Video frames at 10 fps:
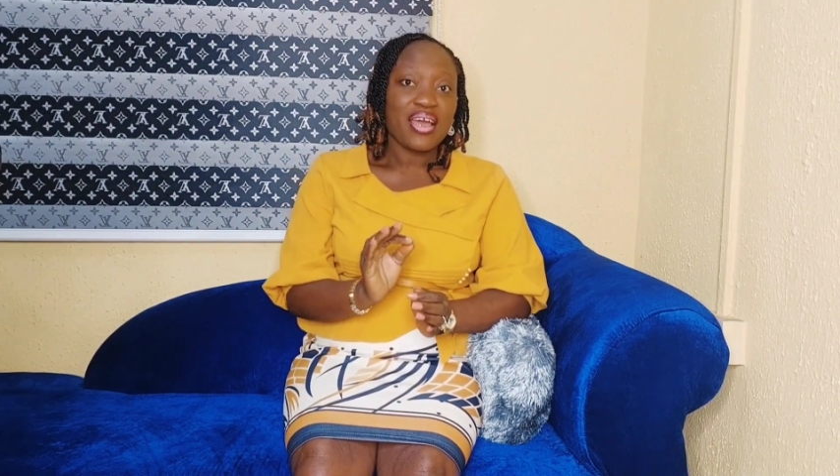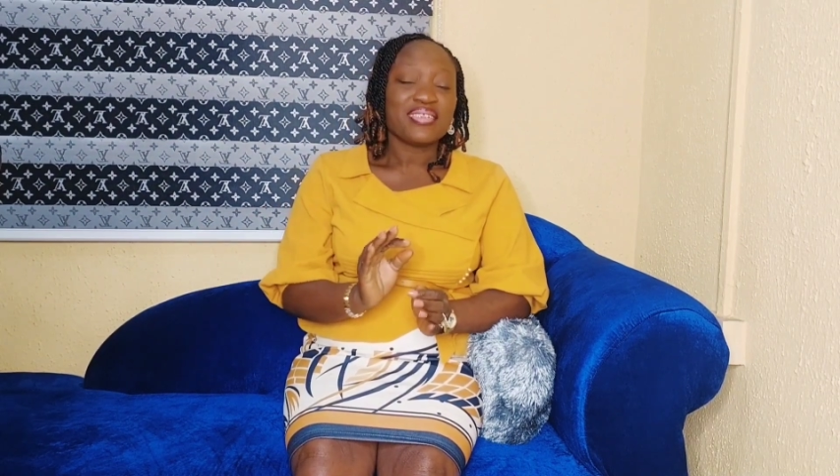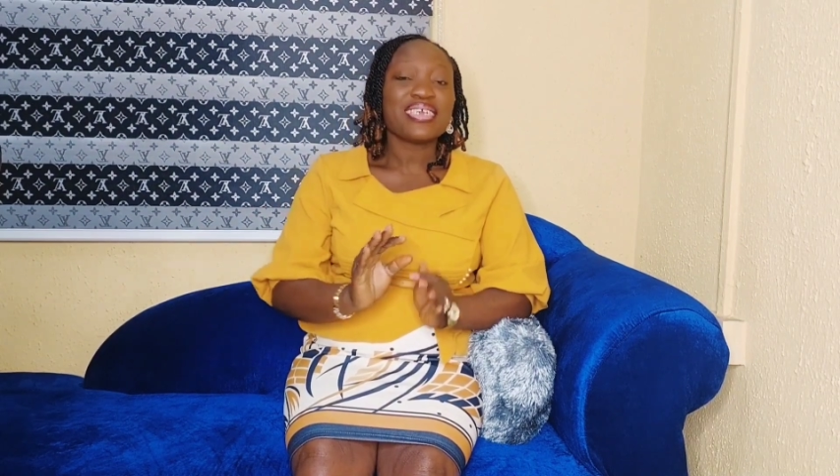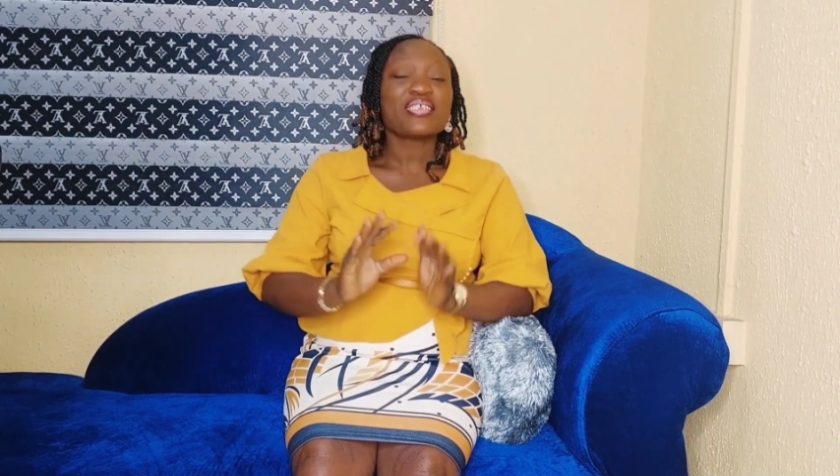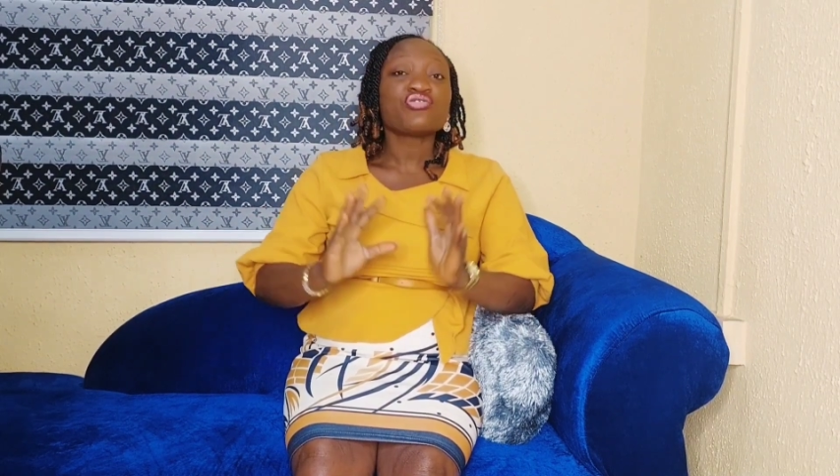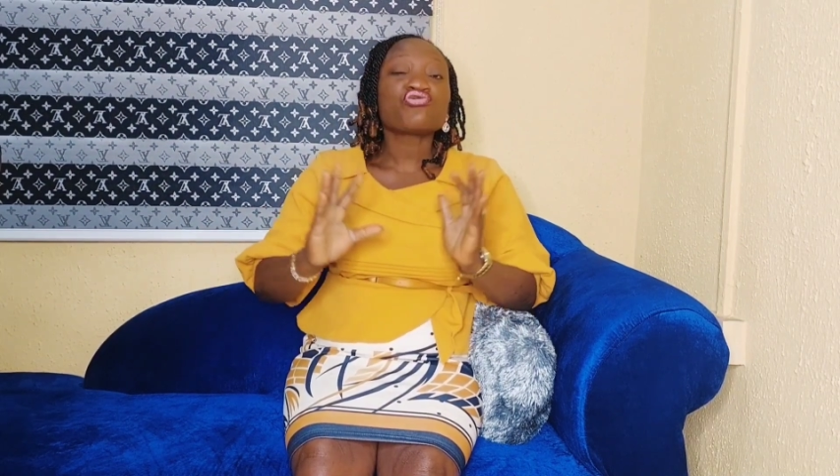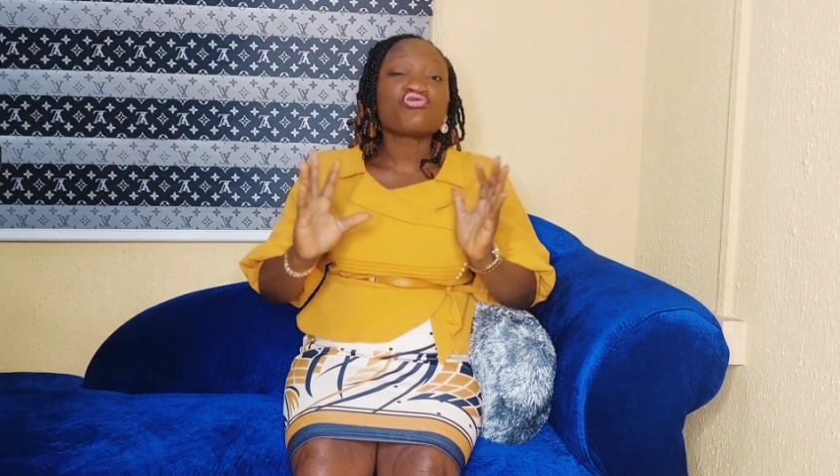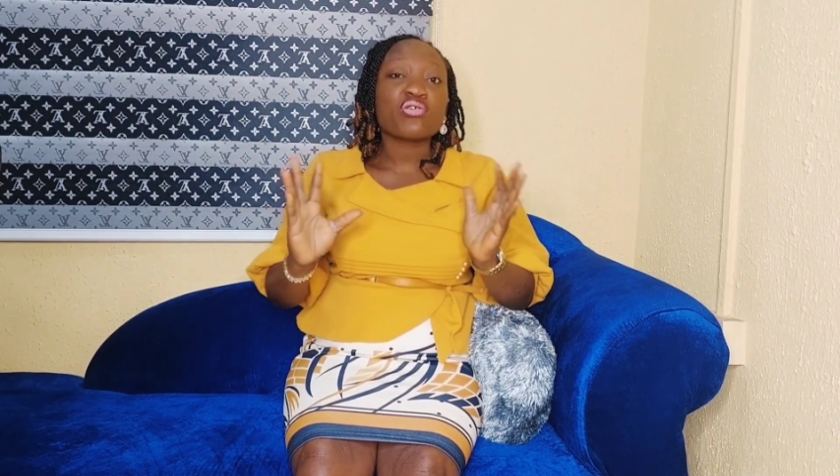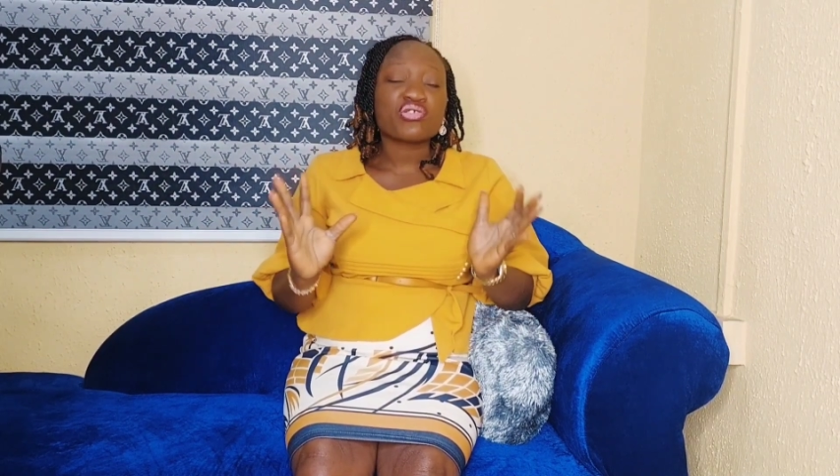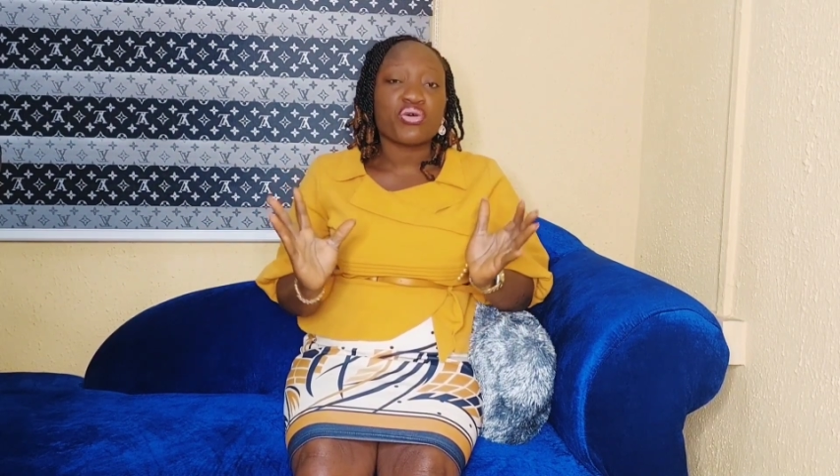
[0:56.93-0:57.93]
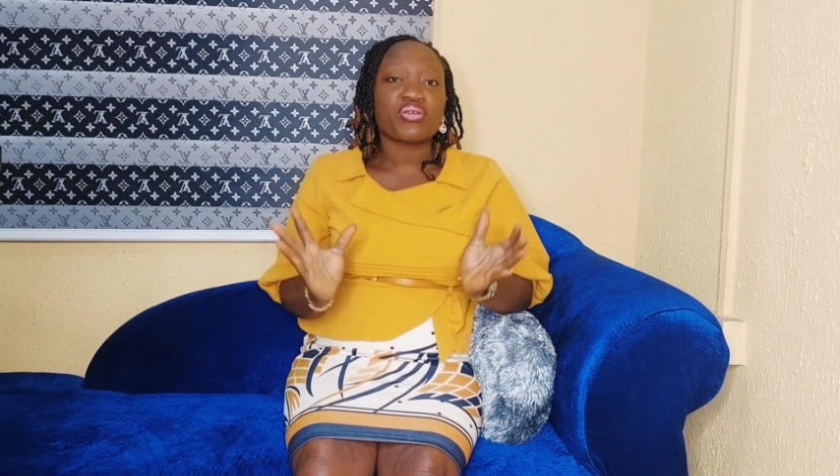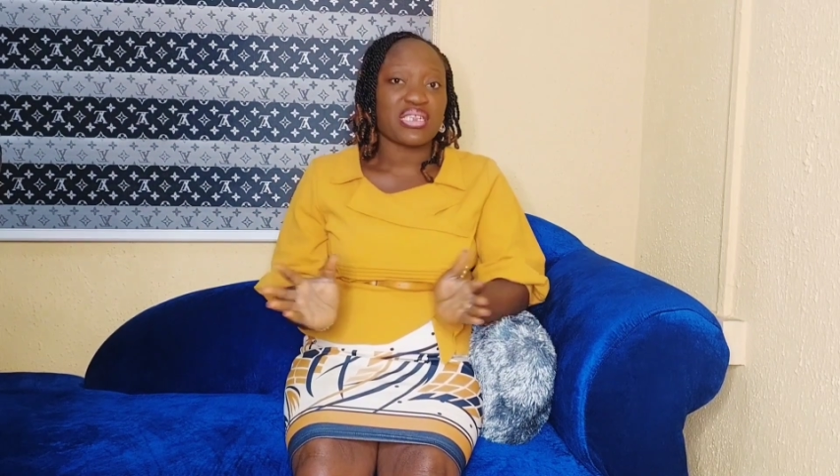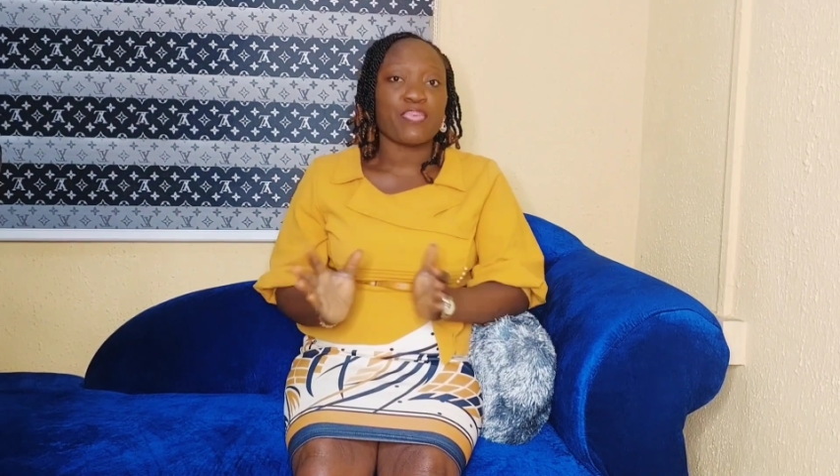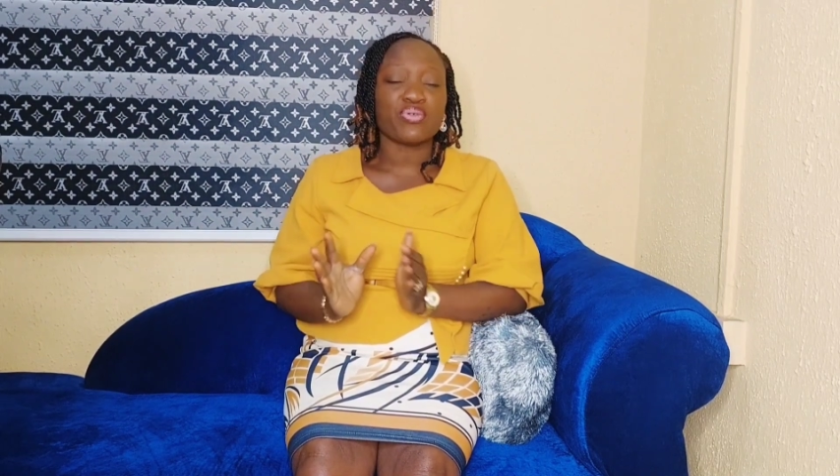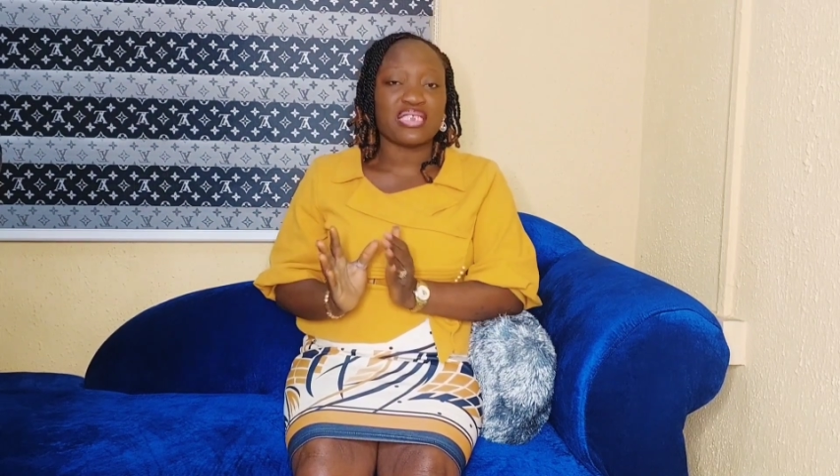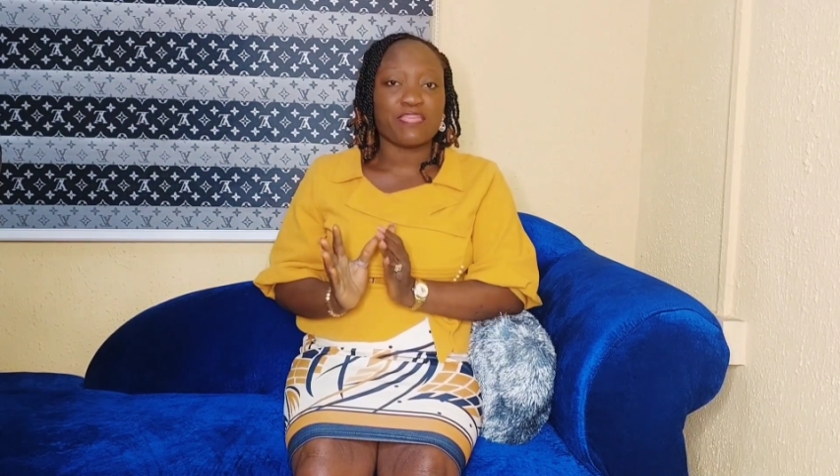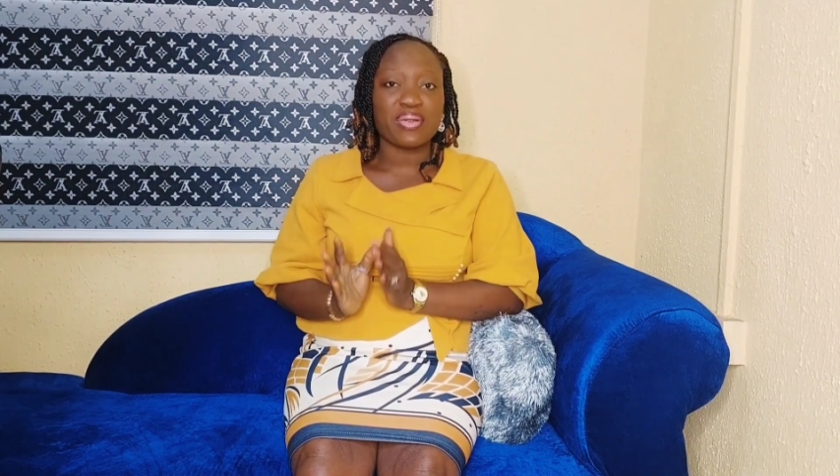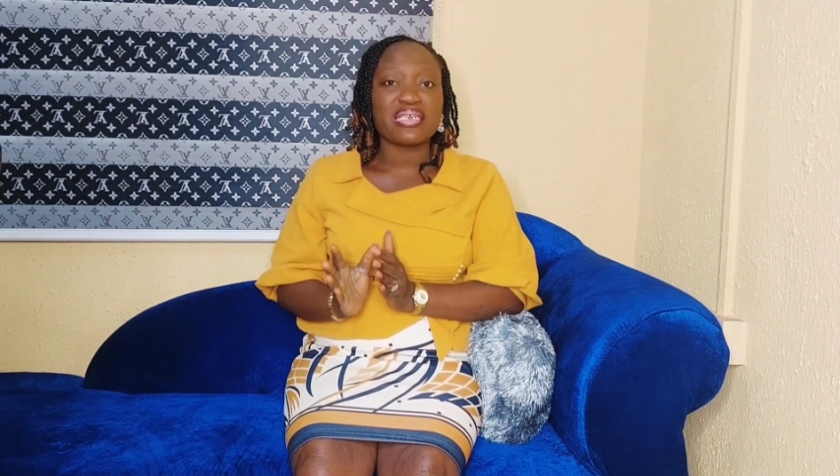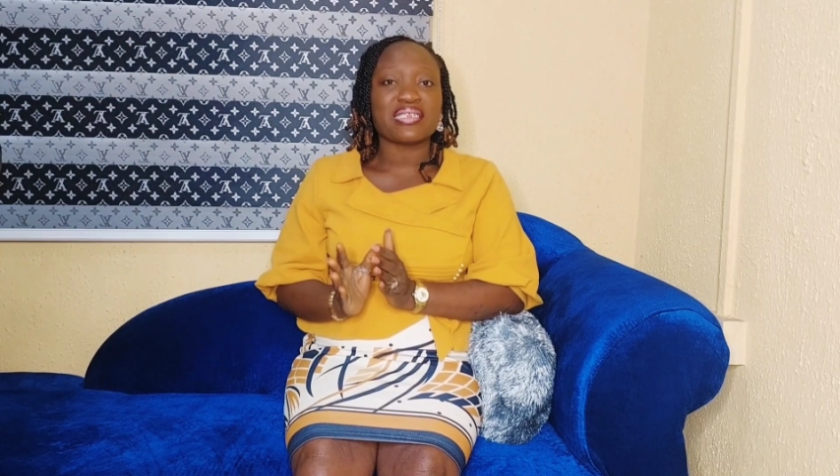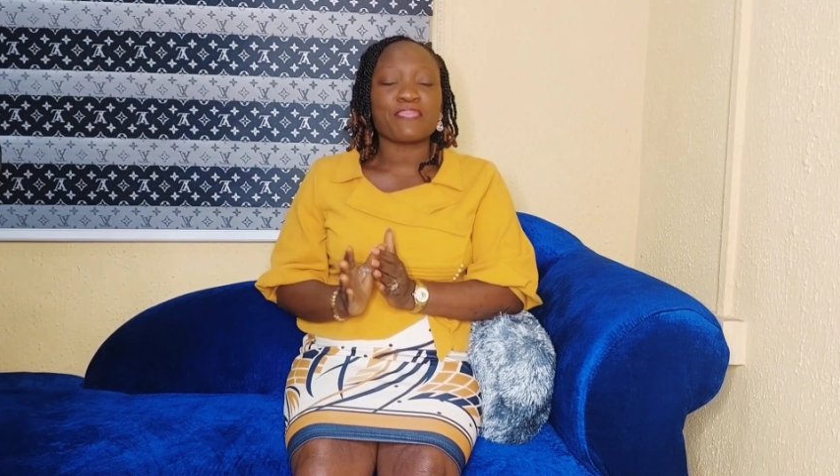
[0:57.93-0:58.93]
certain structures are put in
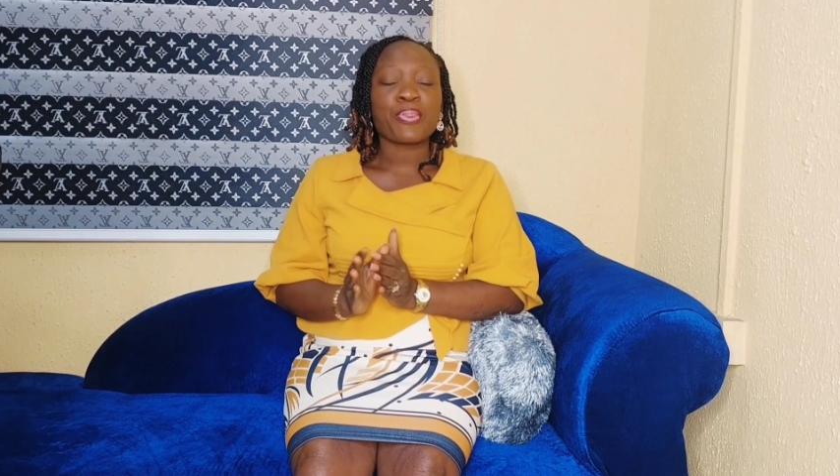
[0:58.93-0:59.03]
place,